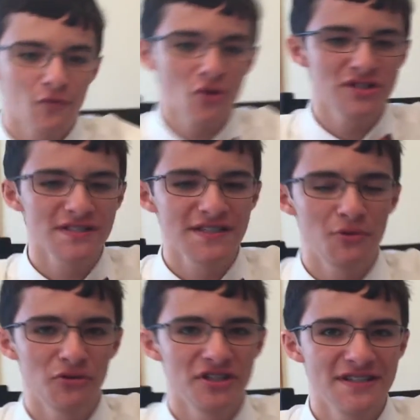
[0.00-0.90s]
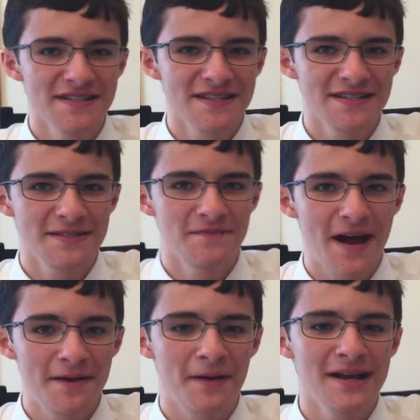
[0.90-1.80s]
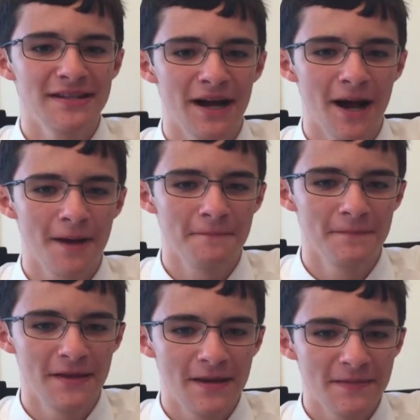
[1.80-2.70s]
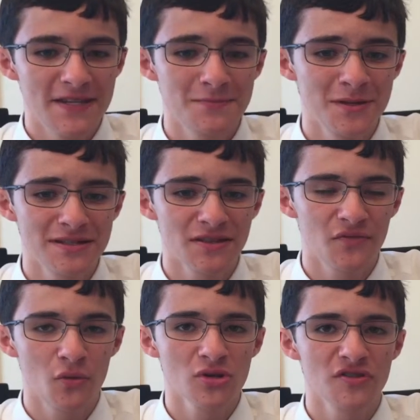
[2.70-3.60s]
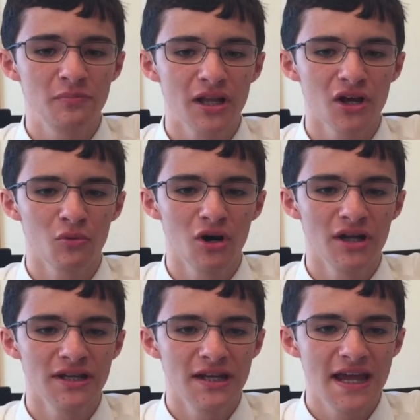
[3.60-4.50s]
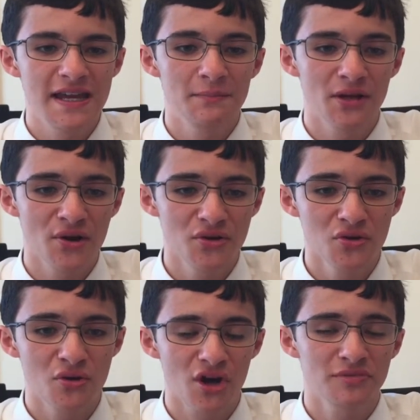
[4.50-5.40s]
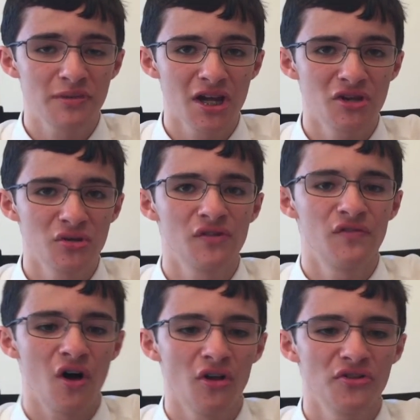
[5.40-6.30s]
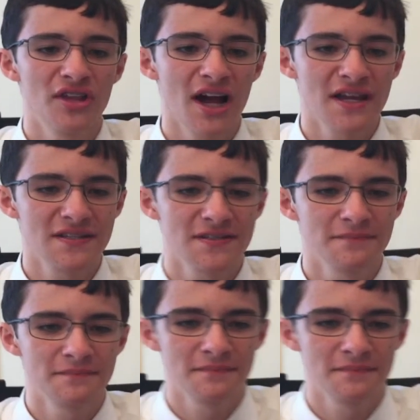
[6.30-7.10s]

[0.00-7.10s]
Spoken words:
Force is equal to distance divided by time. This means that the force of player 1 hitting player 2 caused player 2 to fall to the ice.